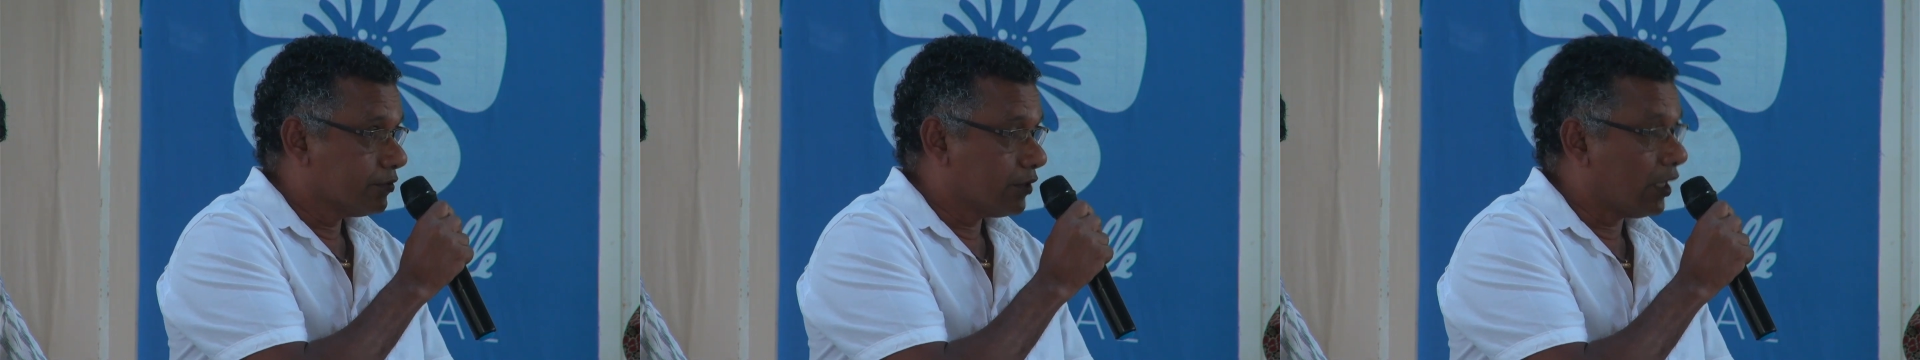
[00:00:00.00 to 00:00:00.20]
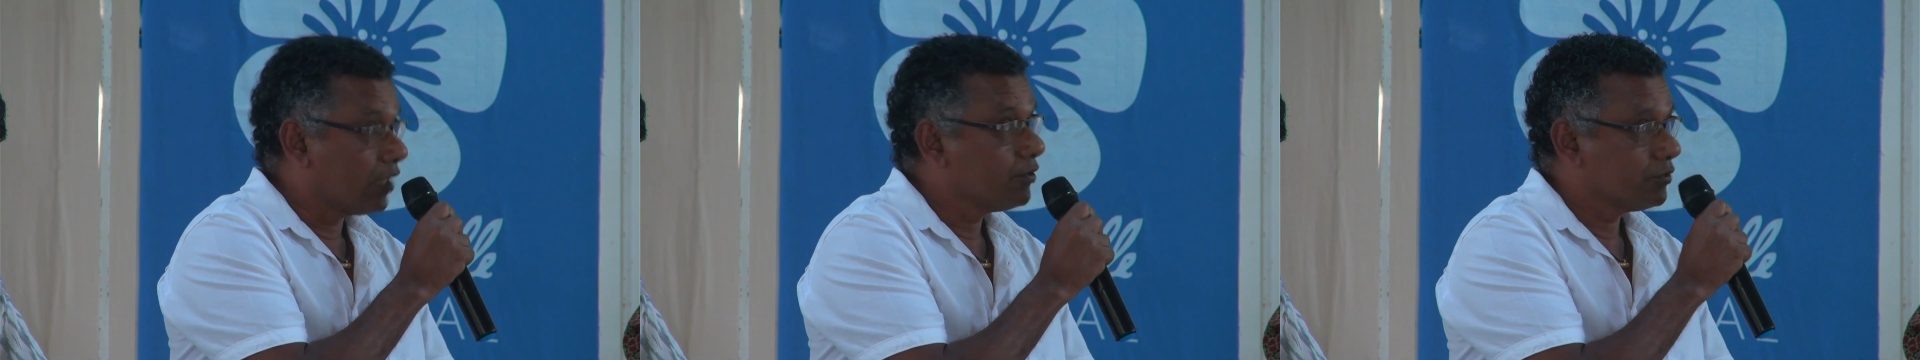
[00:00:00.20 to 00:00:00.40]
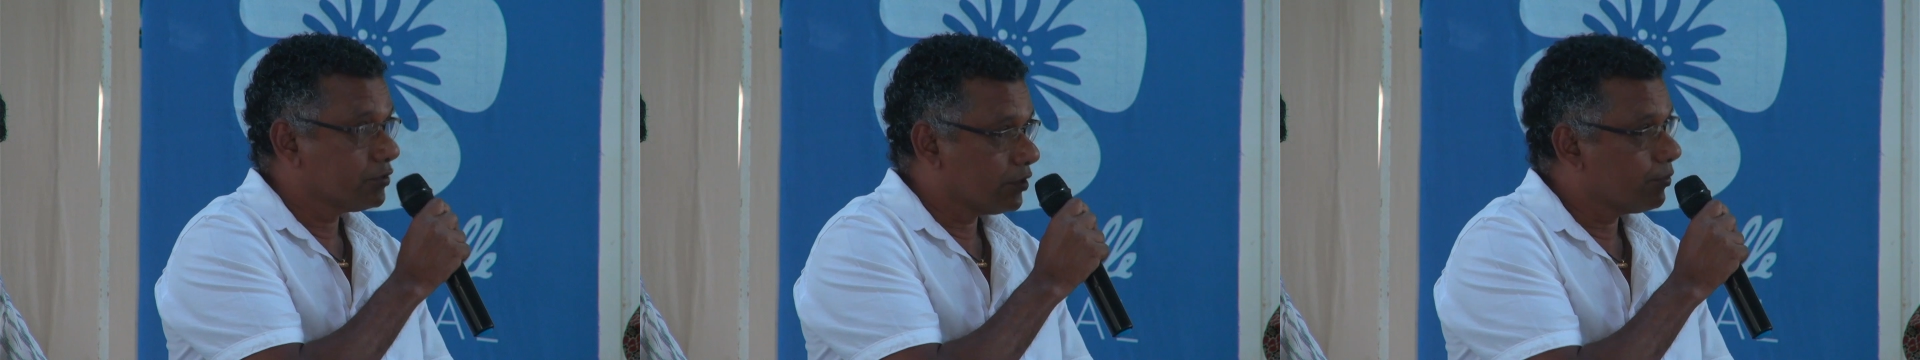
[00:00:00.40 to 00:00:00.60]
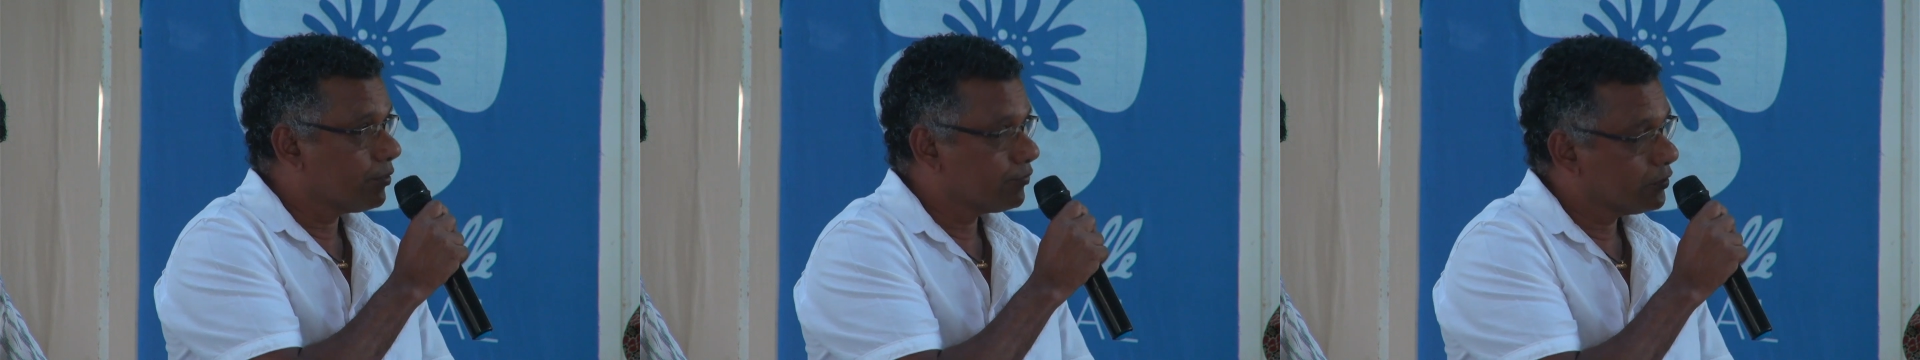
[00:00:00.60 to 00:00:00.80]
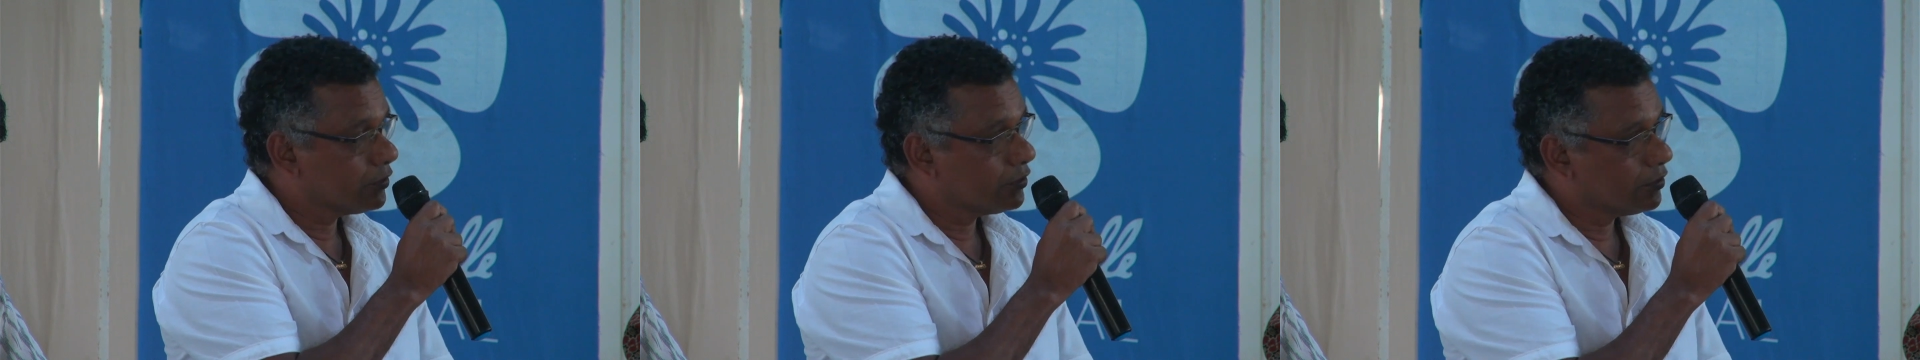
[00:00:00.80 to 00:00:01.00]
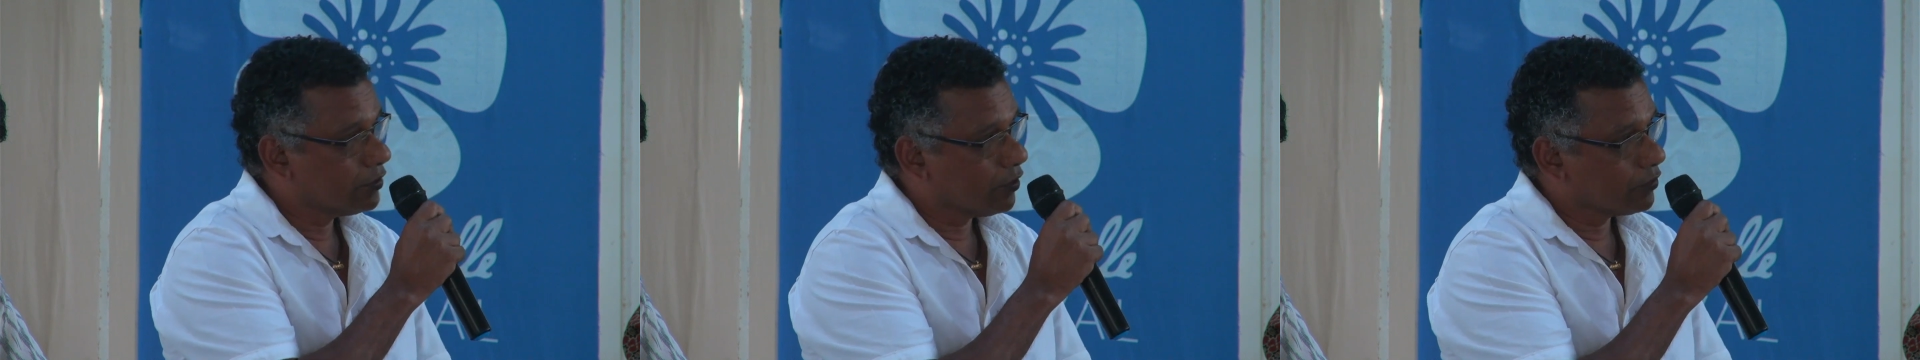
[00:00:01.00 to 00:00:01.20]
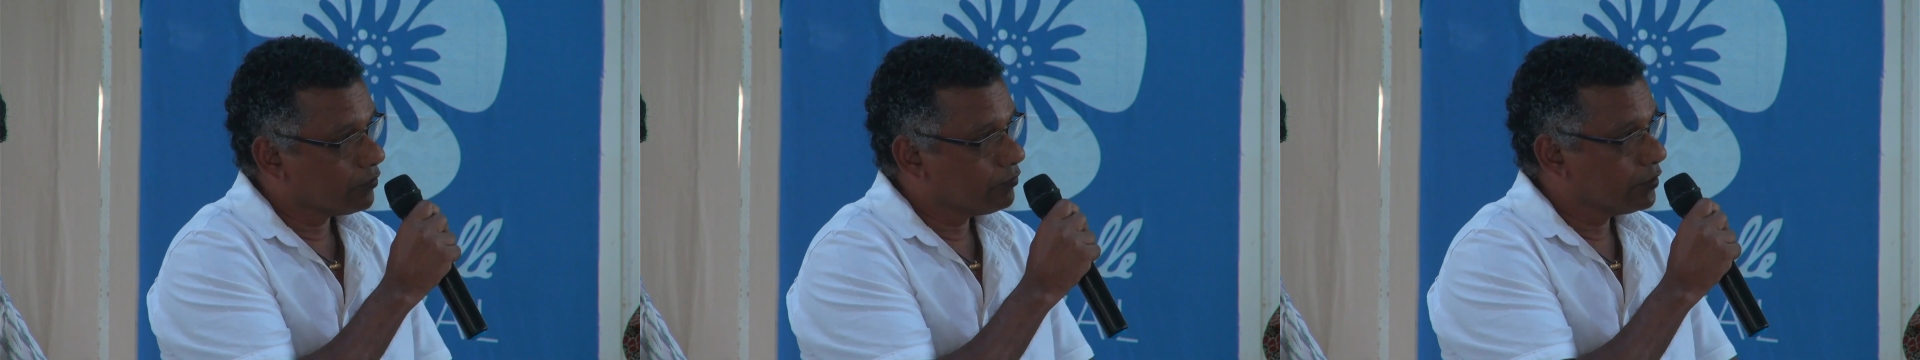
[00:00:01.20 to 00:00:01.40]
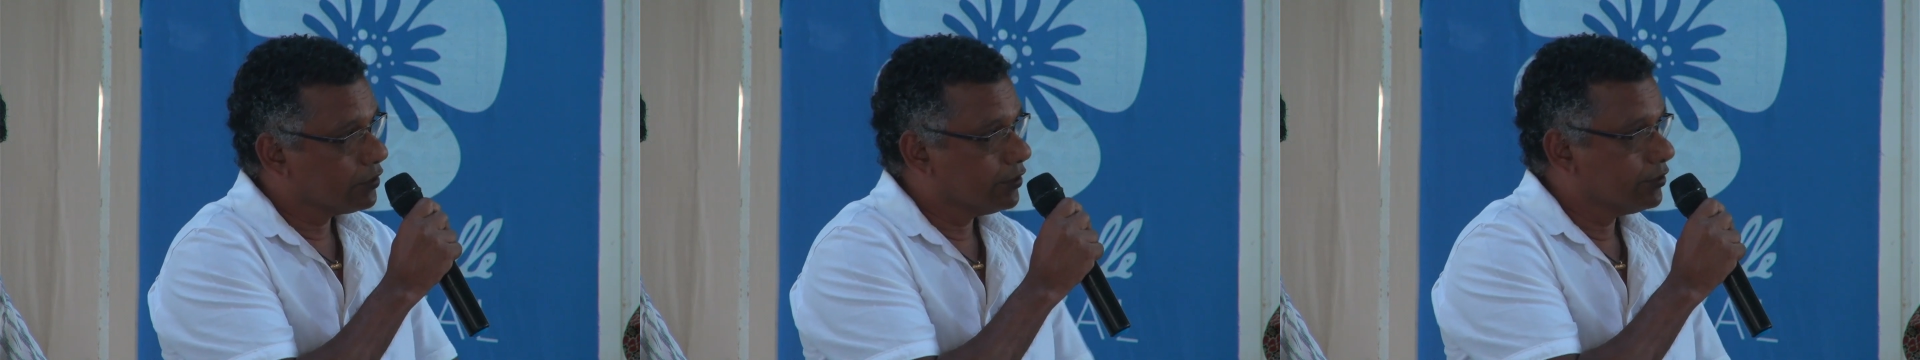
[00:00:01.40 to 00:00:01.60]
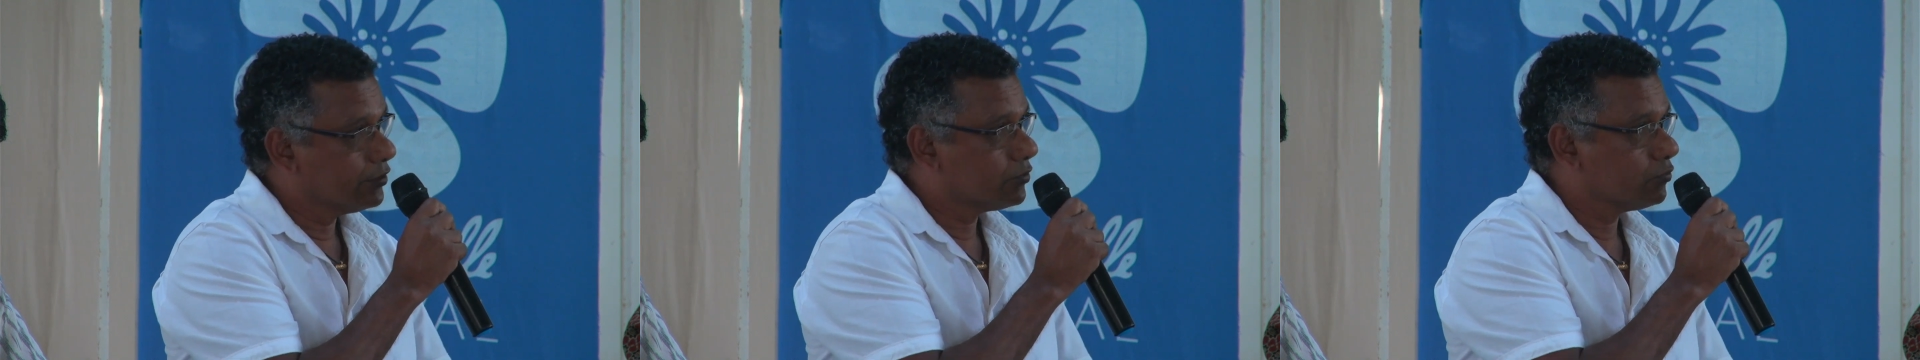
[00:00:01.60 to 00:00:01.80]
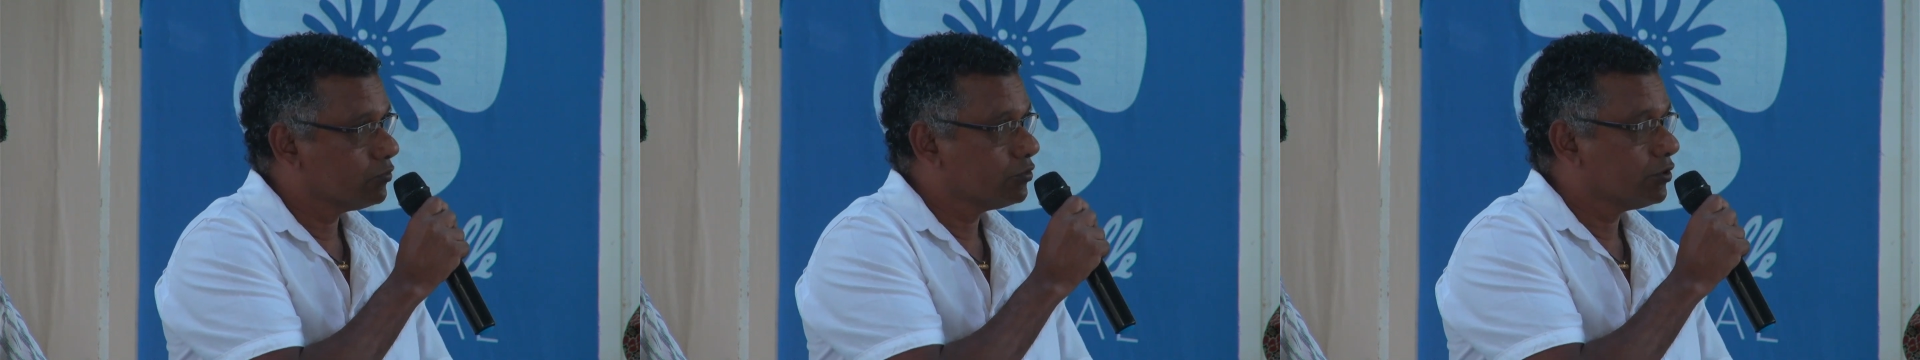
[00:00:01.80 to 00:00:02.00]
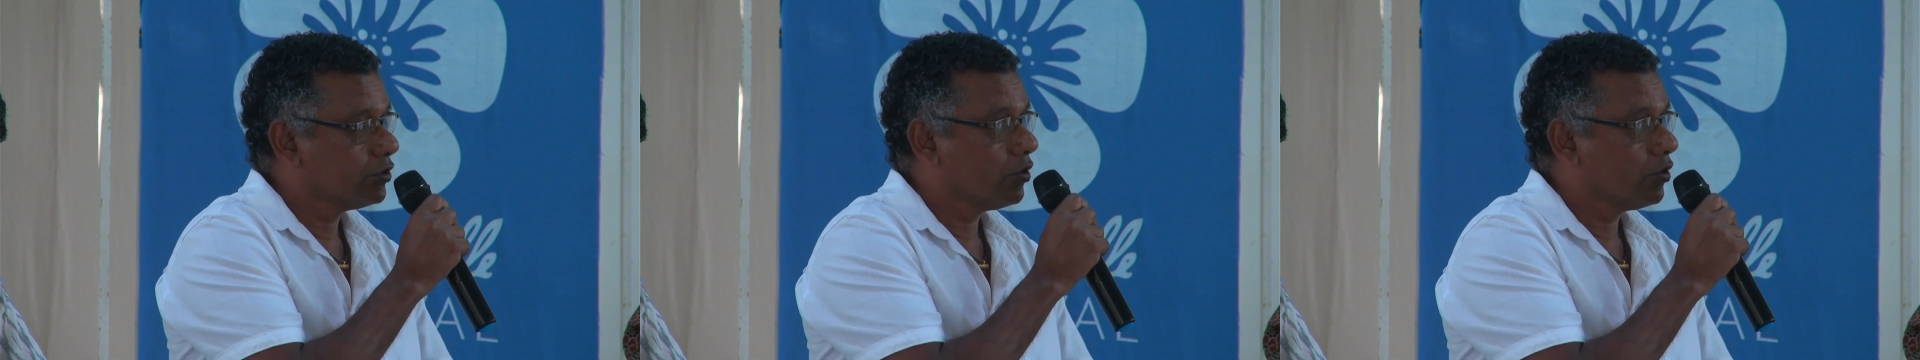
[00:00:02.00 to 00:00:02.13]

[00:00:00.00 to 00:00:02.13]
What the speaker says: I know some of the Aurovillians who said,